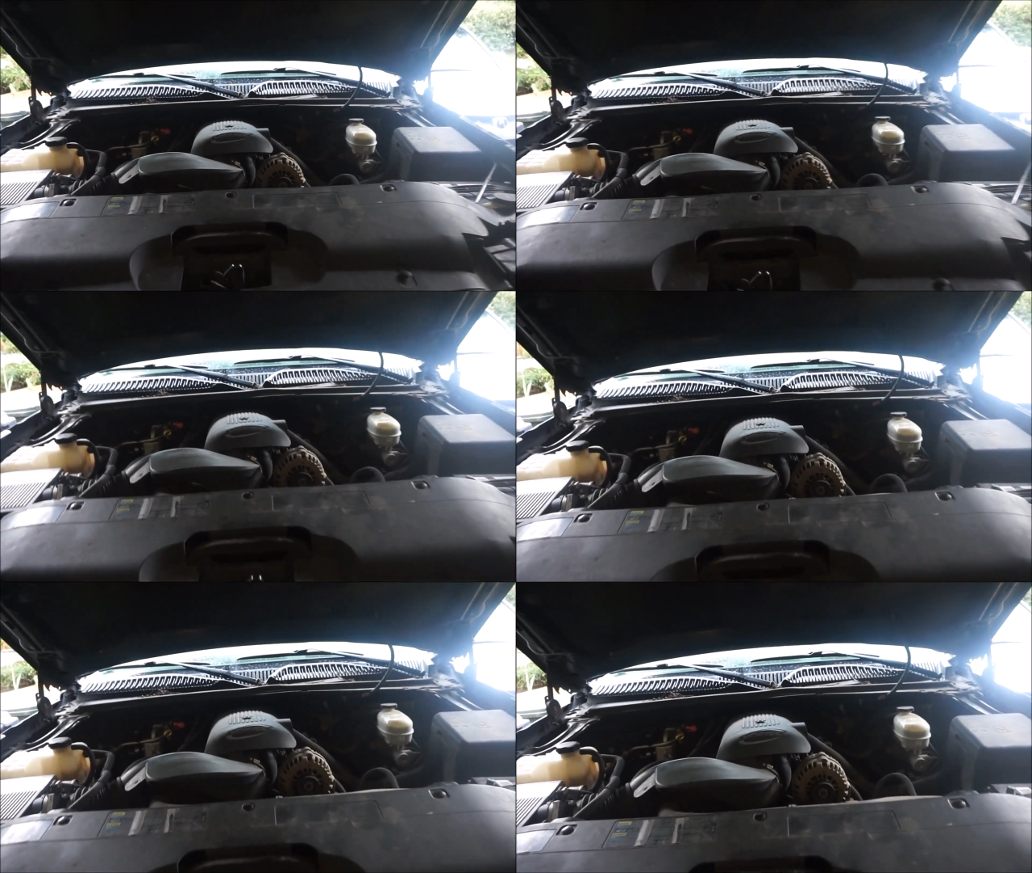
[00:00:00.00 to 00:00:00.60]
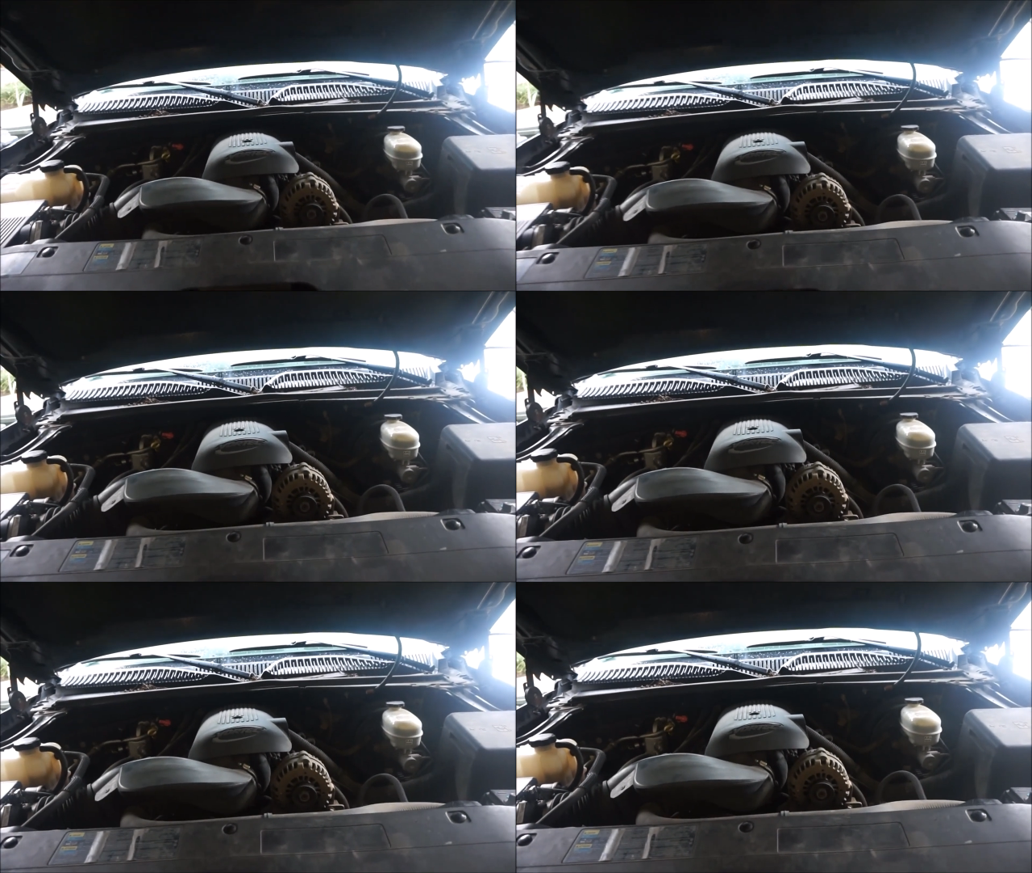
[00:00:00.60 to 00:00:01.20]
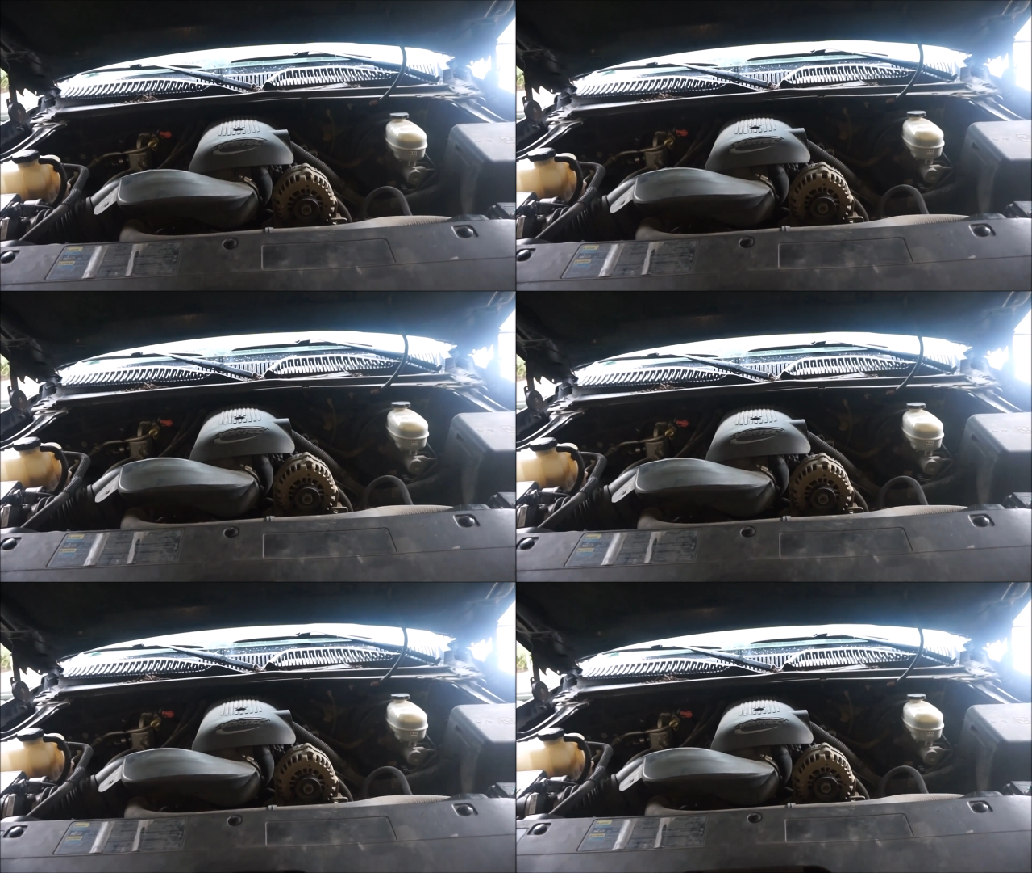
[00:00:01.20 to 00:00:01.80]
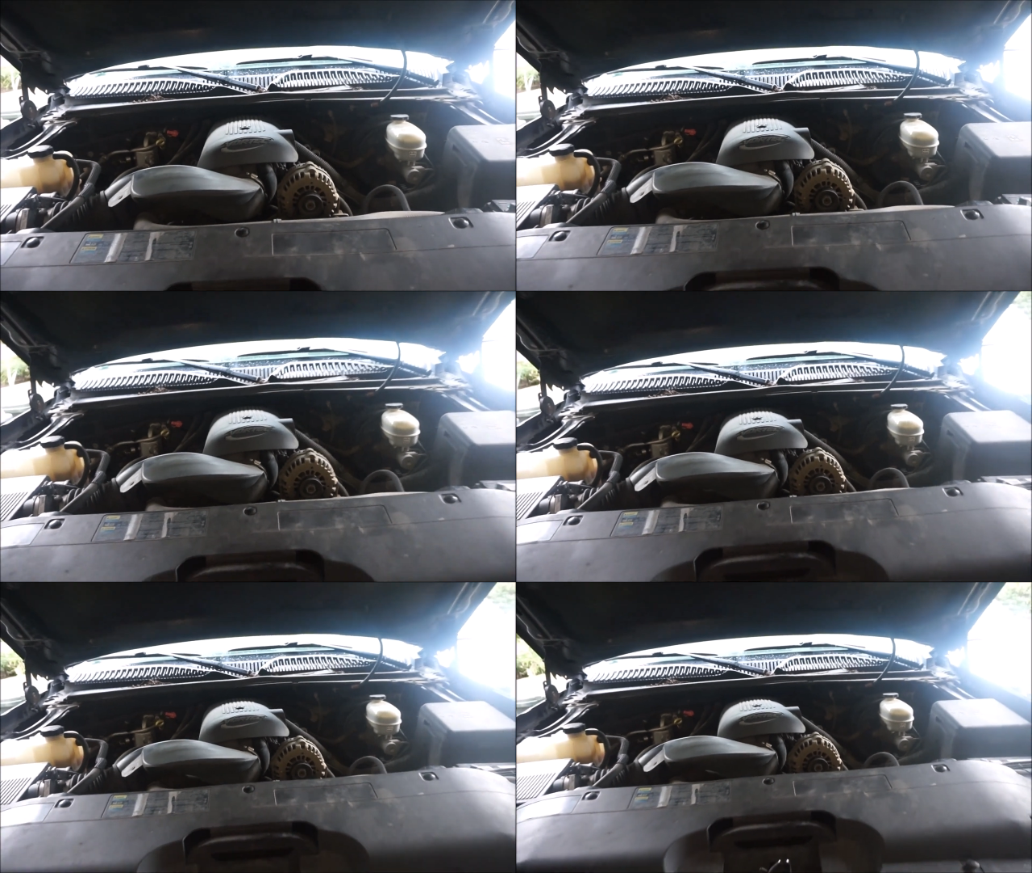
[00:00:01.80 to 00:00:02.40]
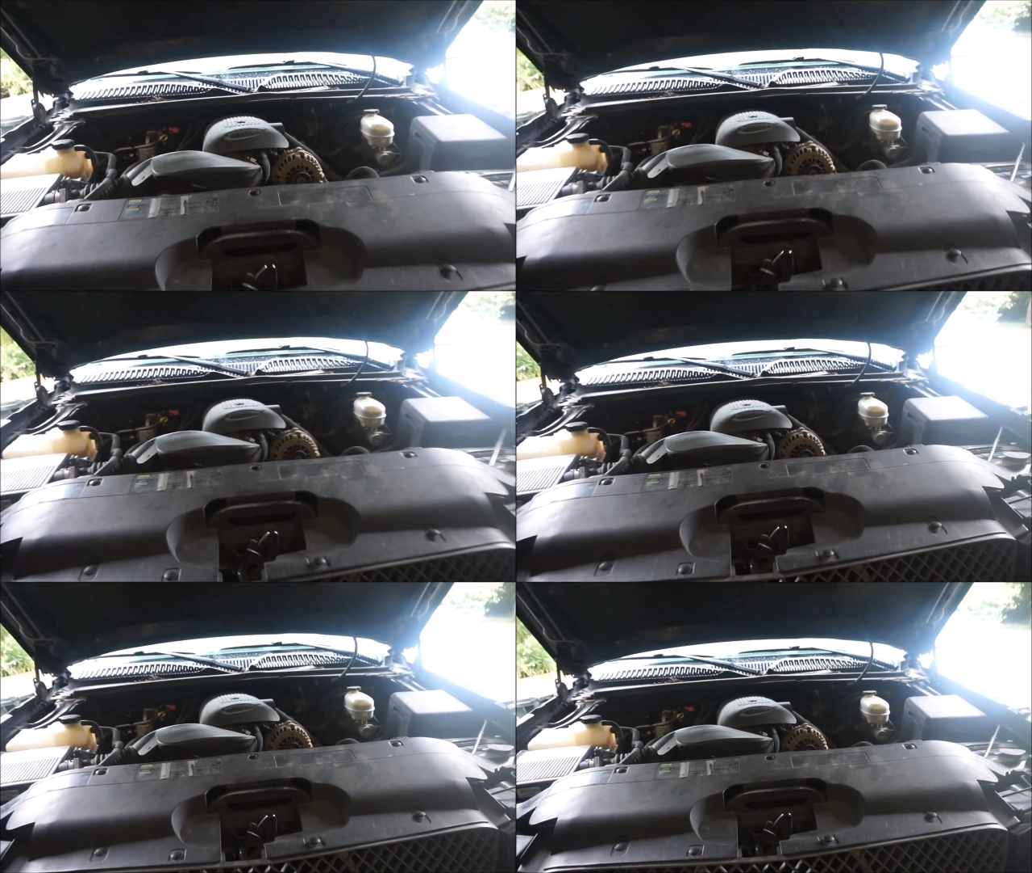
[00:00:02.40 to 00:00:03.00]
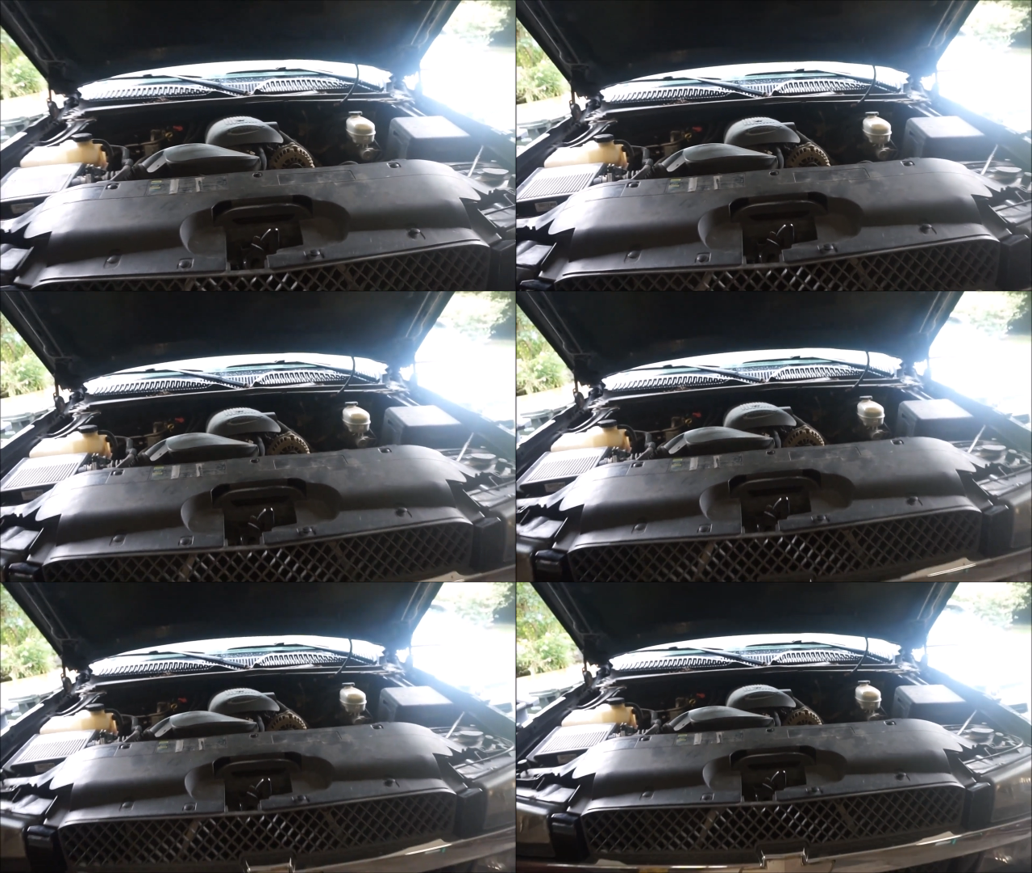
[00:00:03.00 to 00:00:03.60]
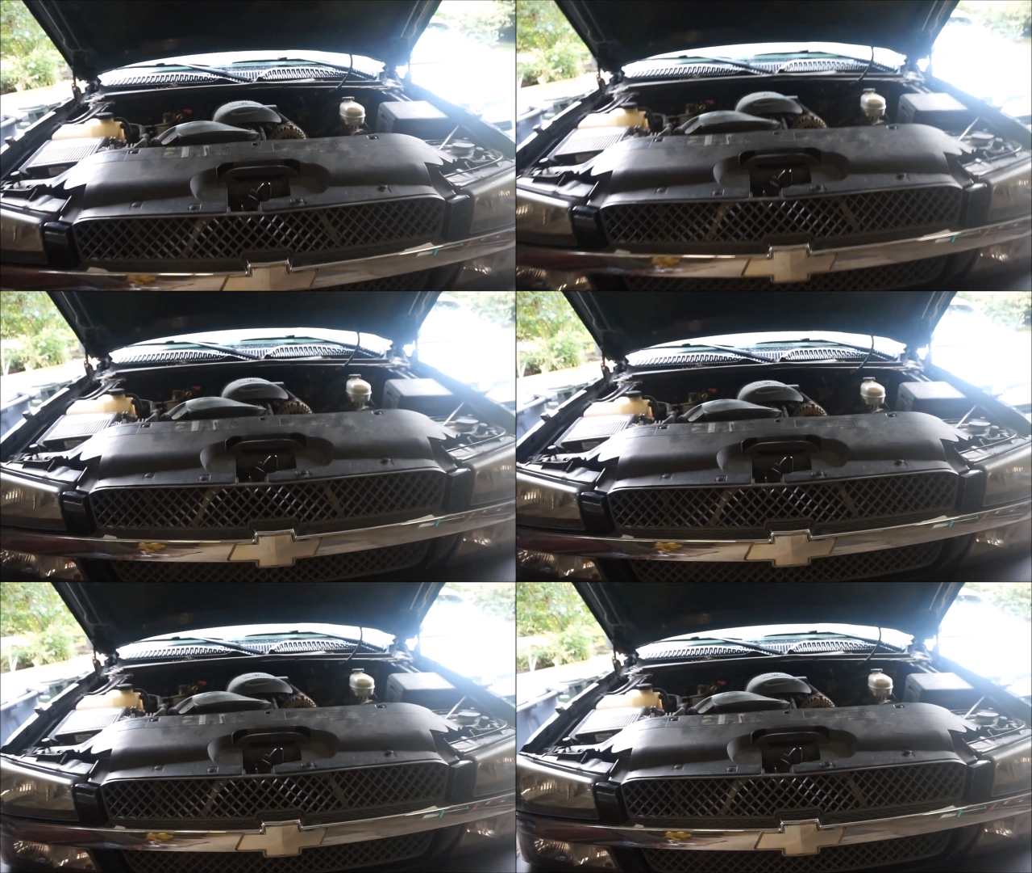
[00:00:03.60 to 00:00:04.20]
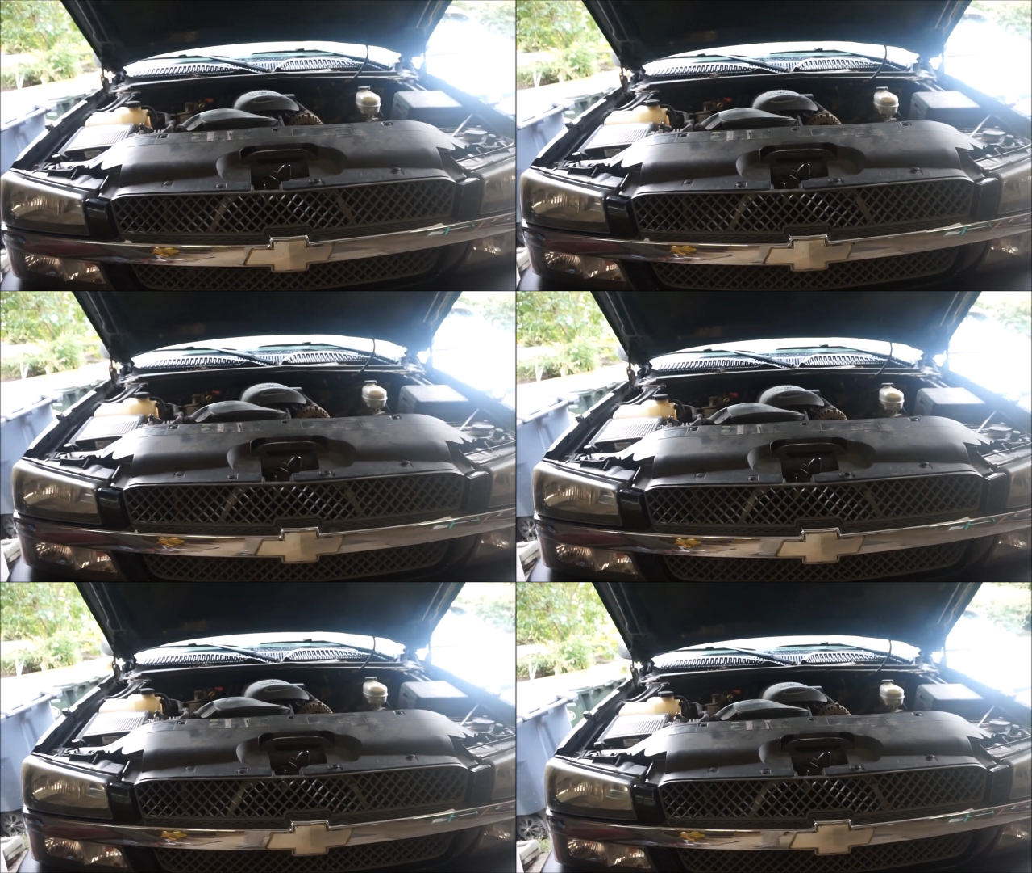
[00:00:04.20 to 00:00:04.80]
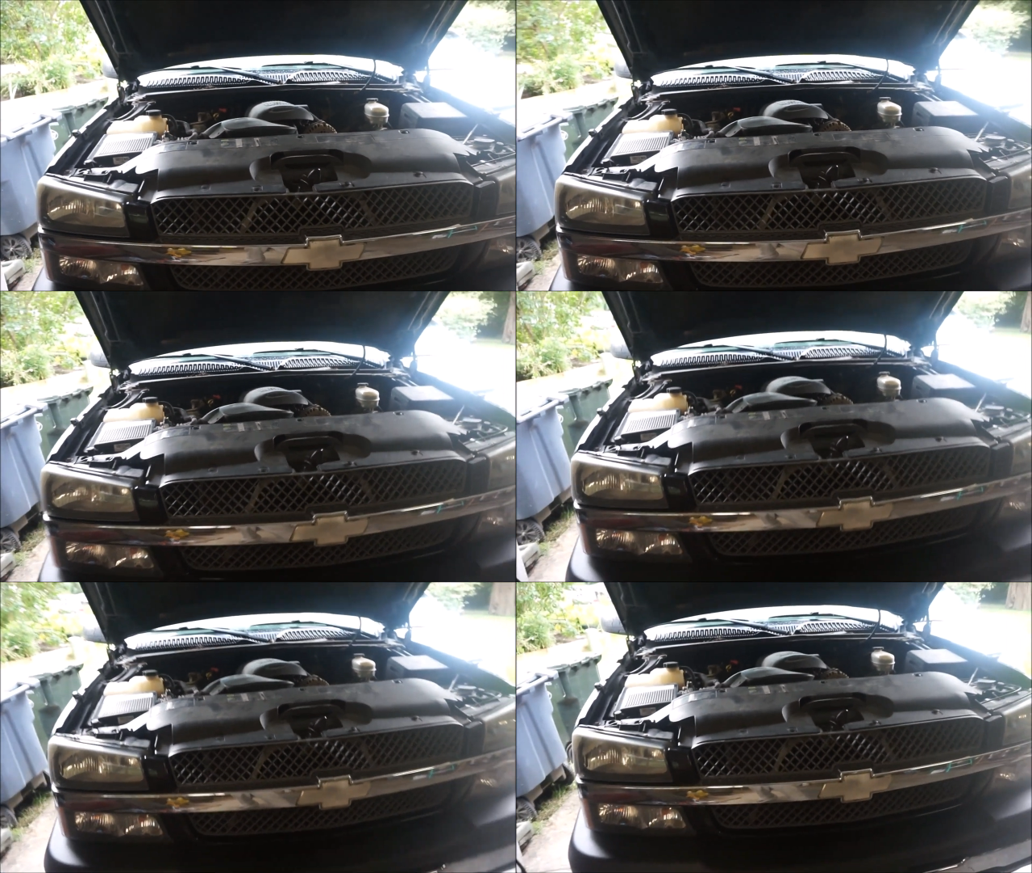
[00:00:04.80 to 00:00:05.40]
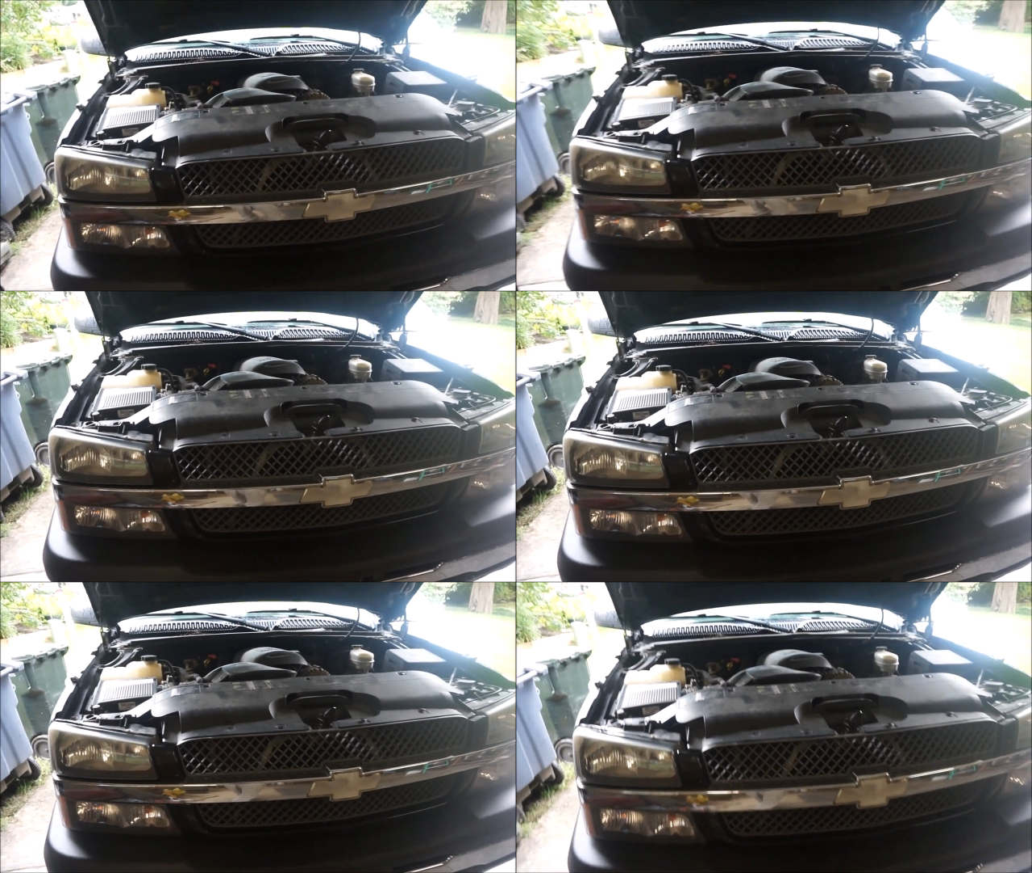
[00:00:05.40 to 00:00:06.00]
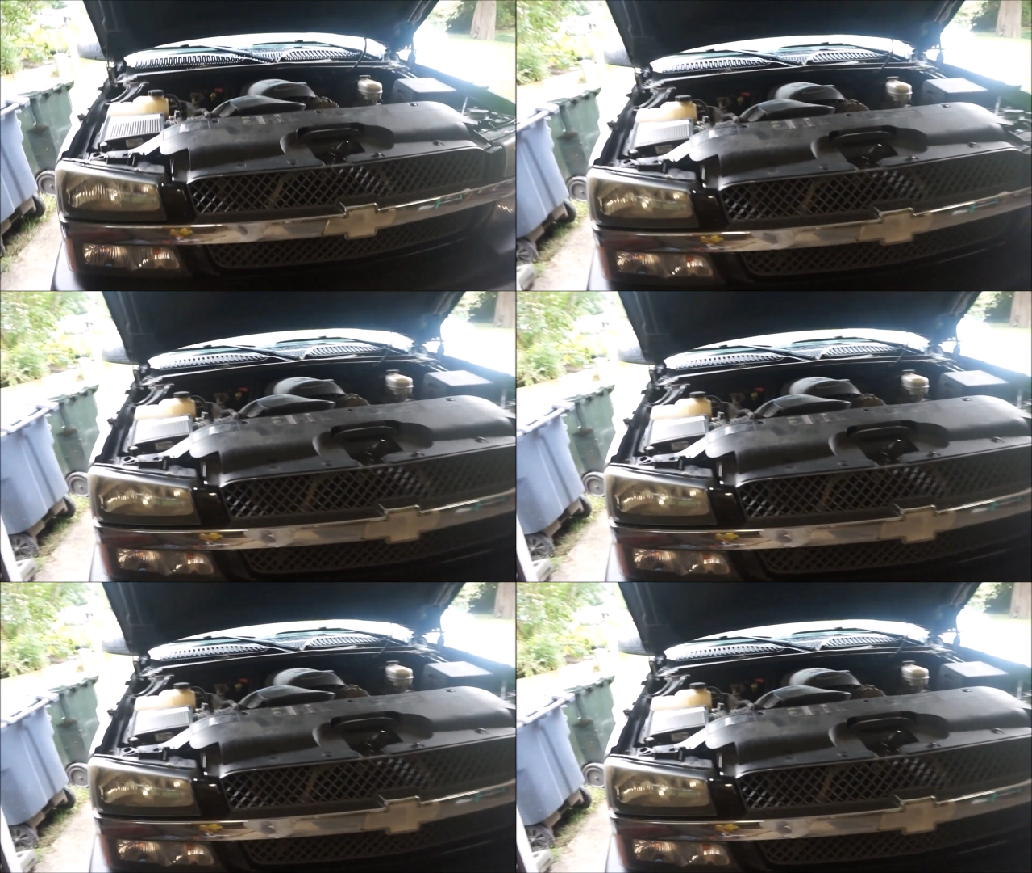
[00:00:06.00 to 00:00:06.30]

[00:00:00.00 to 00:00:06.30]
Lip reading: No face is visible, so there are no lips to read.